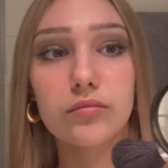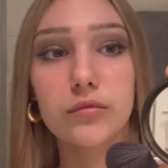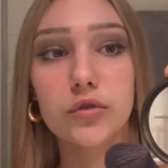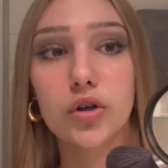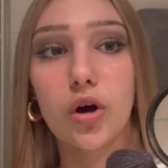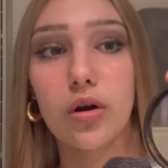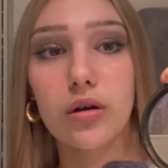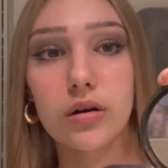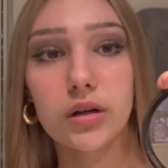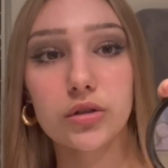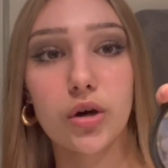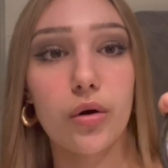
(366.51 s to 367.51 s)
It's gone,
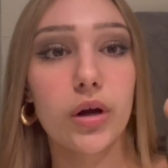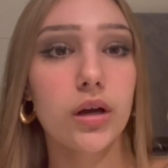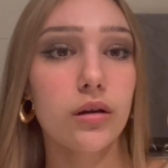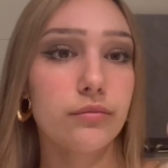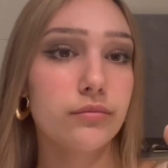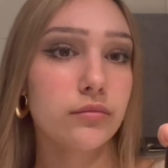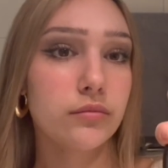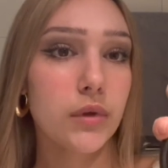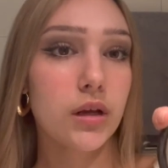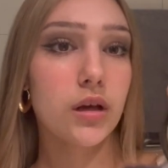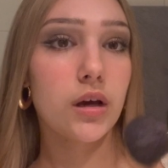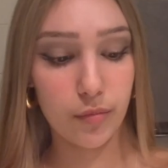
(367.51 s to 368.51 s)
it's going.
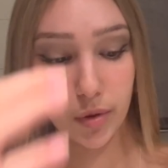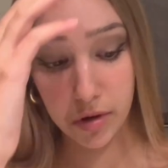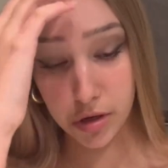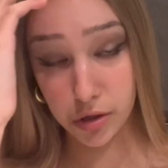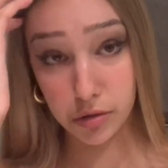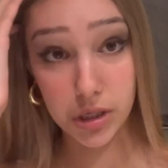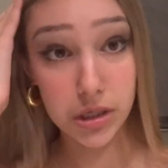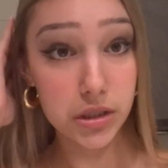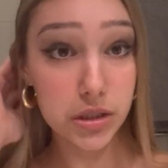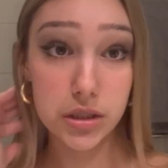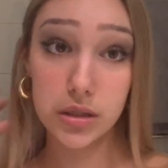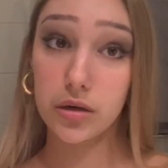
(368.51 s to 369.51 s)
But I'm gonna do
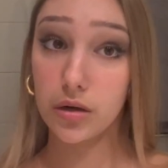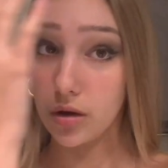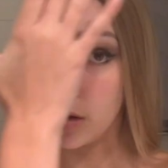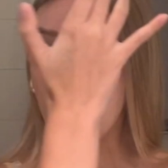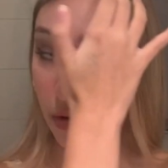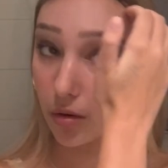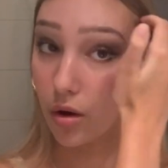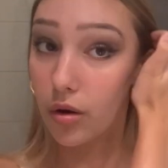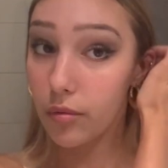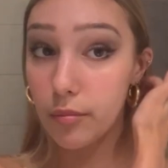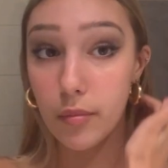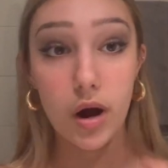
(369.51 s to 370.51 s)
this
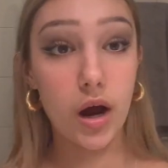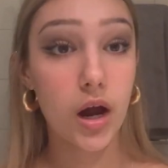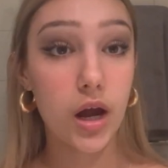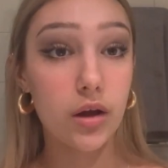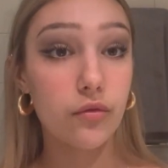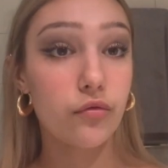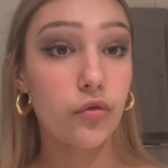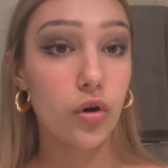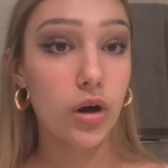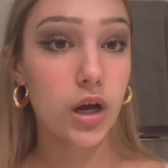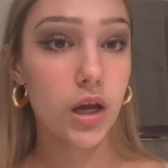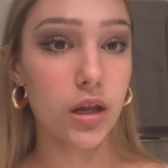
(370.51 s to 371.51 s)
on my
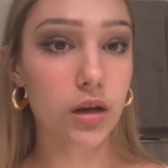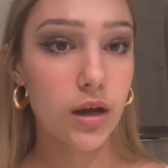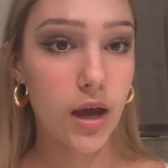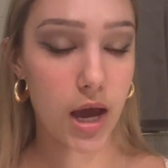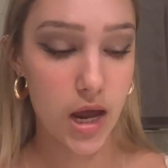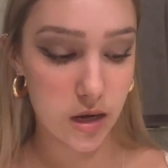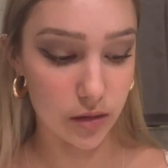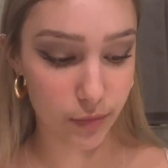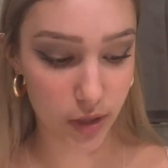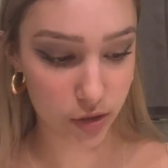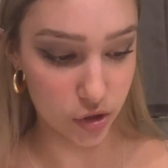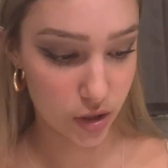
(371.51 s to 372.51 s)
forehead and
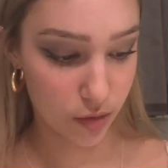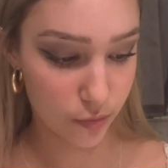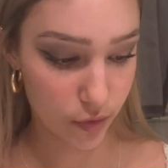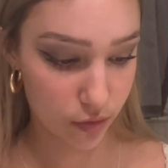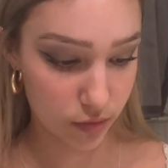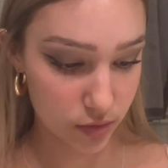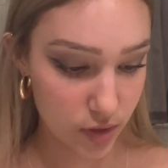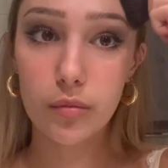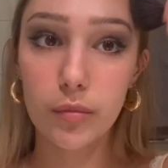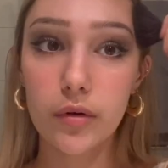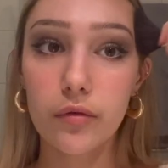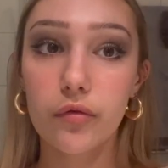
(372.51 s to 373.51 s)
my cheekbones.
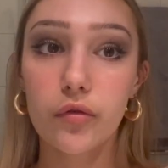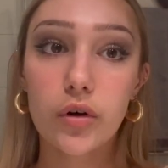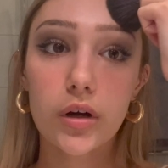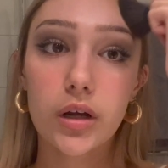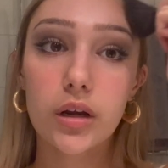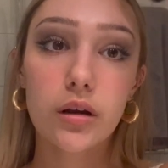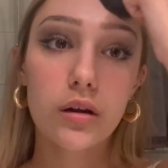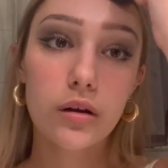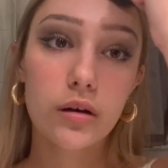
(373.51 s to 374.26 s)
On my forehead.